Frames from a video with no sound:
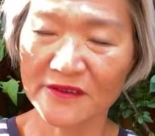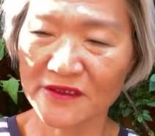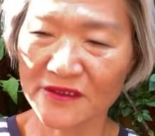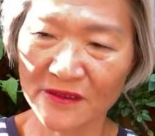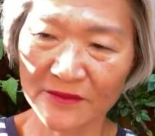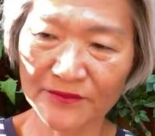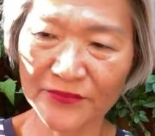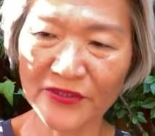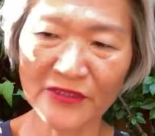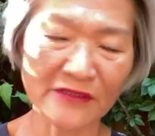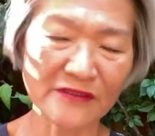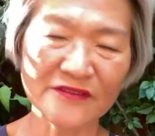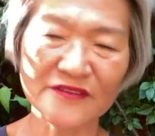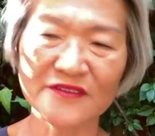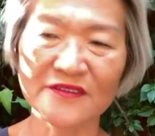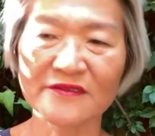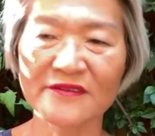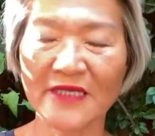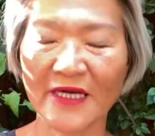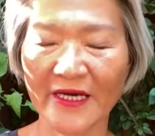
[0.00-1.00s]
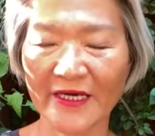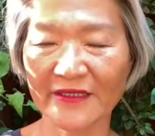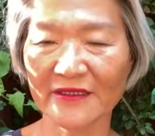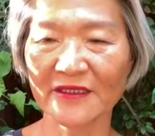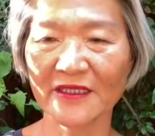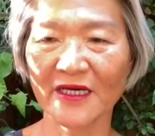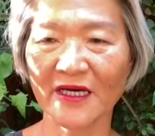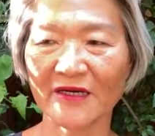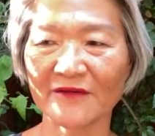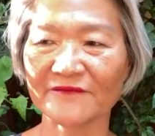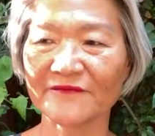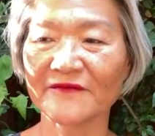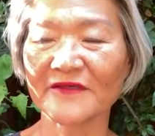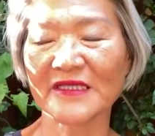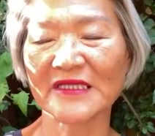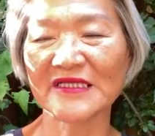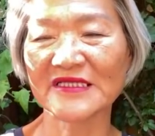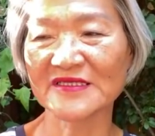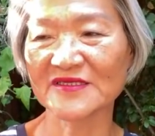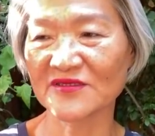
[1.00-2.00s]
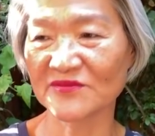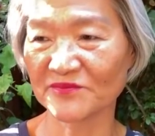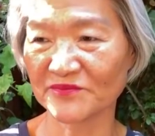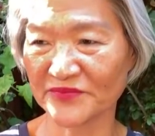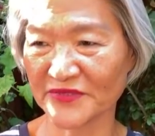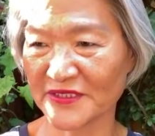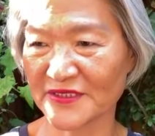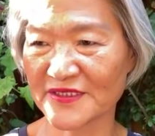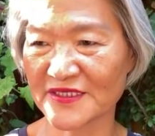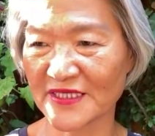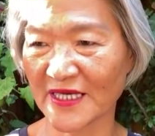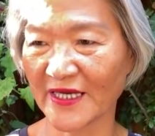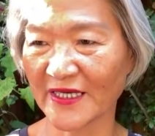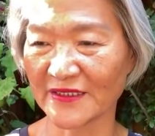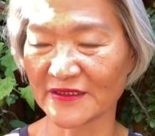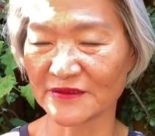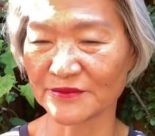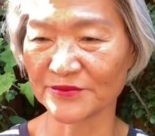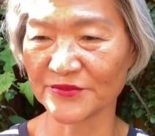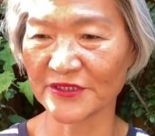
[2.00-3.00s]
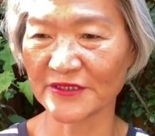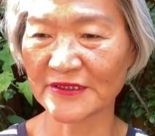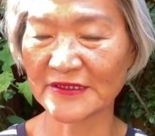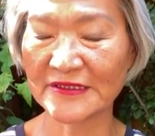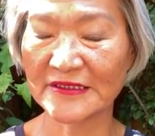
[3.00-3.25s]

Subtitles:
The person I love is beside me,